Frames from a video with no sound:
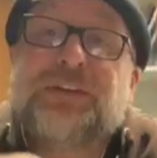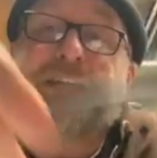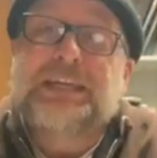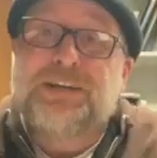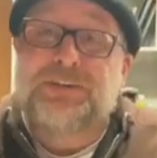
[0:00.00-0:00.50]
the
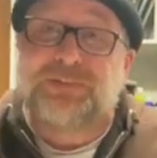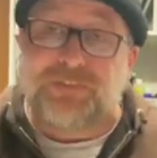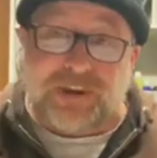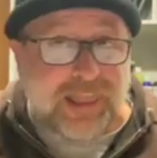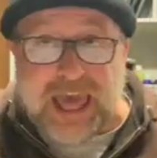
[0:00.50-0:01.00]
years of
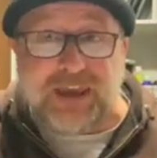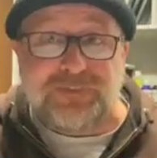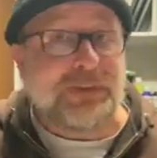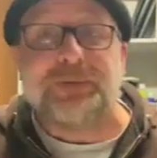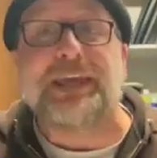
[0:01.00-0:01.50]
our lives
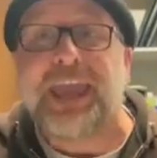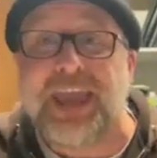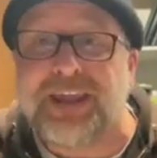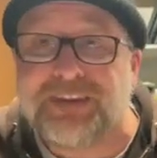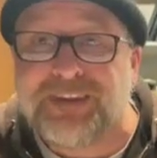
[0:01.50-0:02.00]
that we
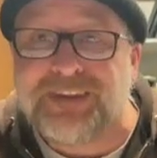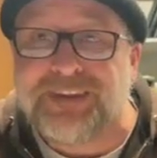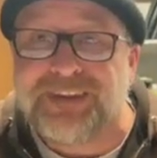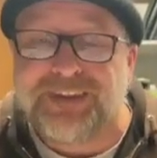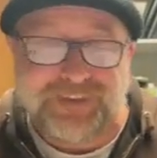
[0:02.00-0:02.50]
can't.
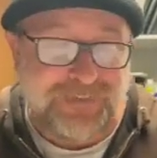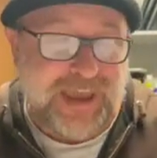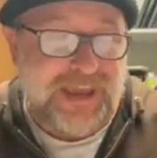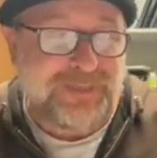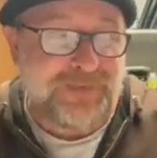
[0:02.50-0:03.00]

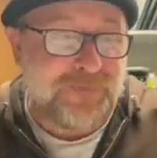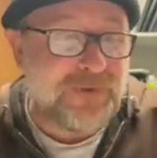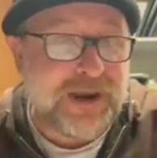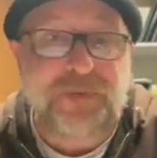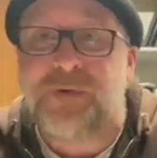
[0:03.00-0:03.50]
Okay, so we're
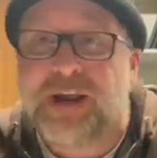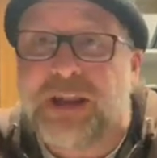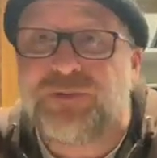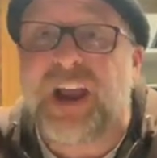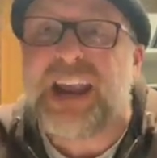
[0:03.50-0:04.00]
gonna work on
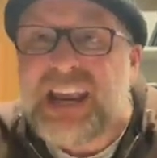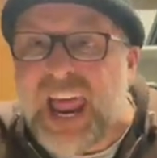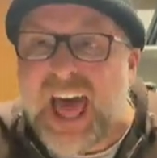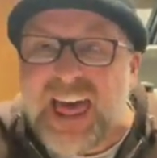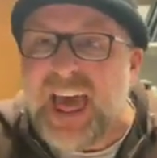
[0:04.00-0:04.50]
trying
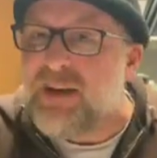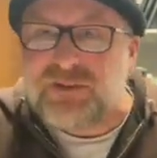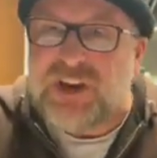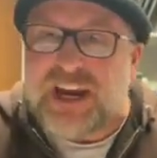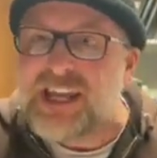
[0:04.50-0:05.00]

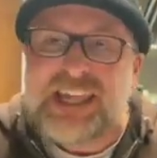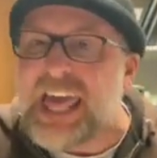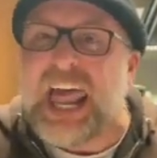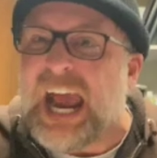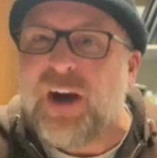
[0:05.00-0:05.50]
to get
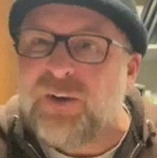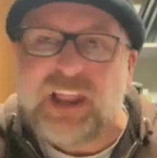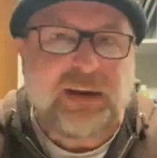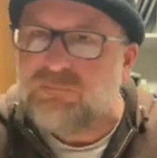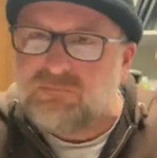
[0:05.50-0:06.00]
that out.
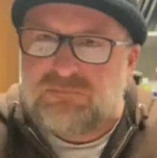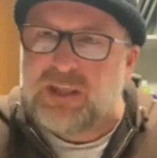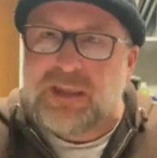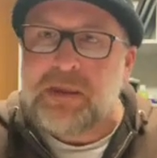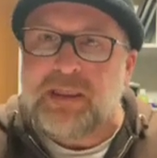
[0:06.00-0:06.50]
Like
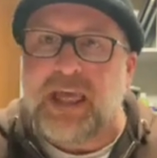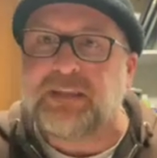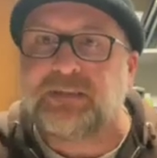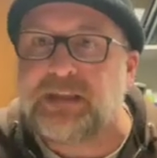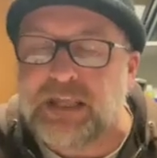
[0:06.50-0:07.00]

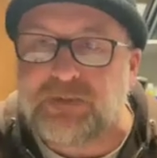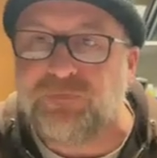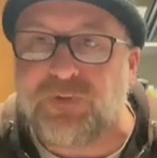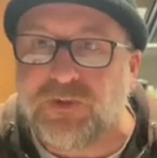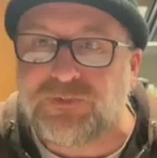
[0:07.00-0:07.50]
that's a
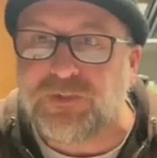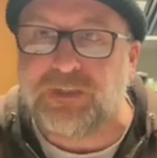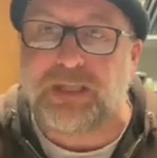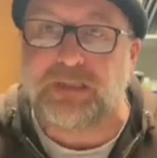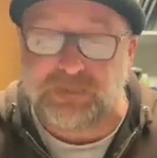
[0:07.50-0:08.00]
falsehood
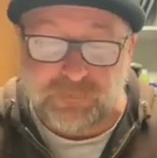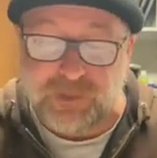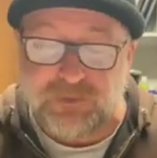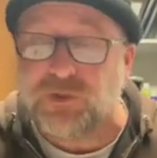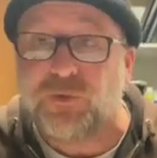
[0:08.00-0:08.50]
that
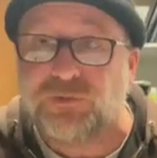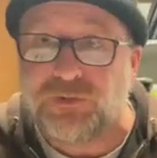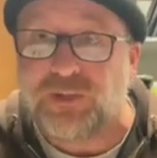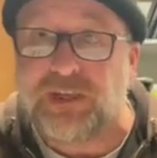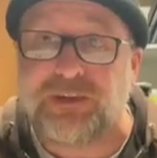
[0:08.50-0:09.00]
somebody's told you
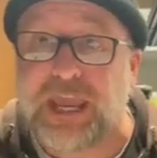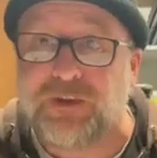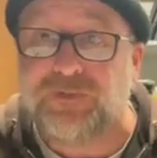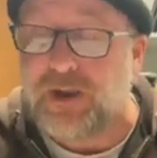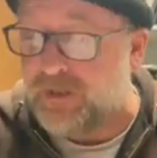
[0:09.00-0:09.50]
that you can't
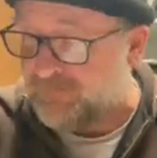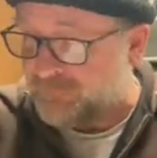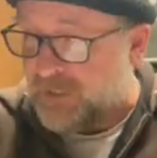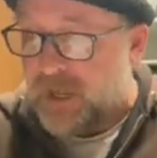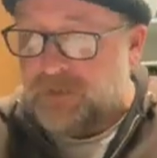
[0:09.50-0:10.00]
draw.
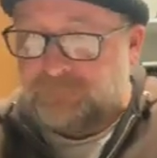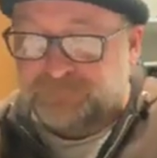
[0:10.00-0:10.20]
Okay,